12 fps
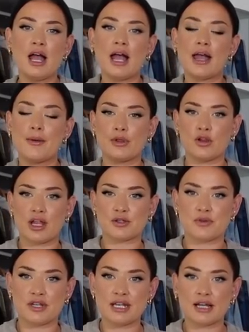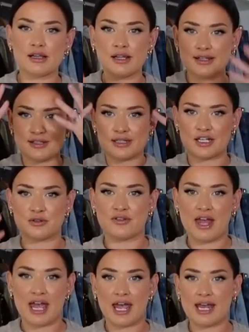It looked nice with a necklace, looked nice with
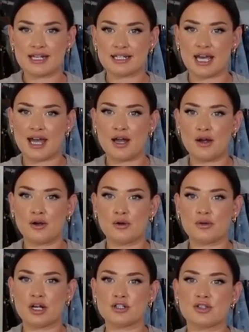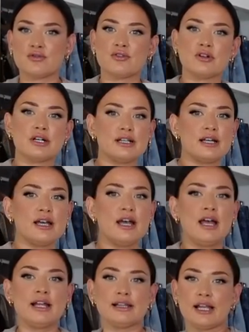hair down. I just really
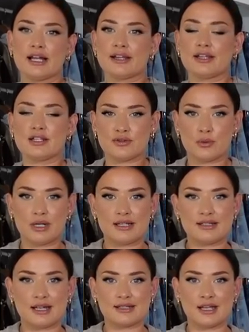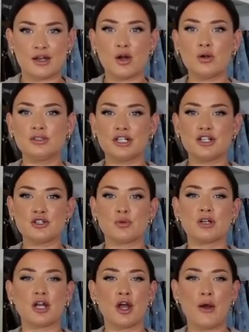like this for when it starts to get colder and you just
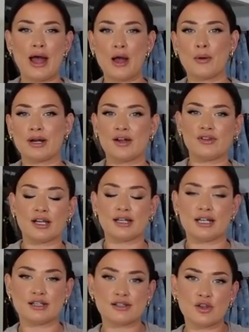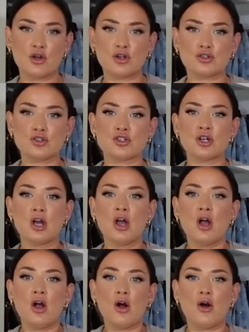want to go out and have like a nice lunch,
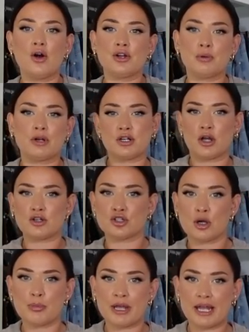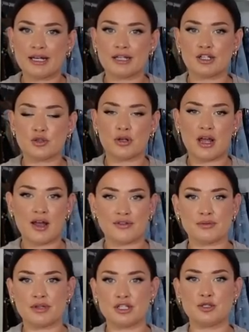or you want to go shopping and you just want to have
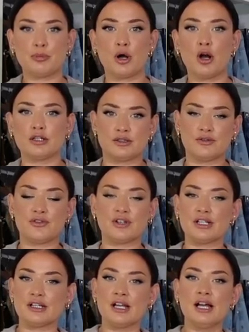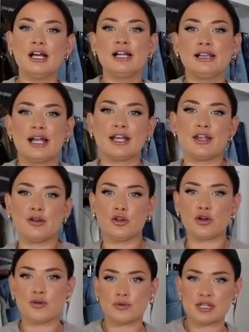something to put on and feel like you
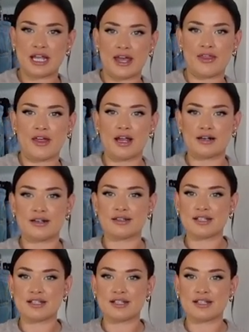look together and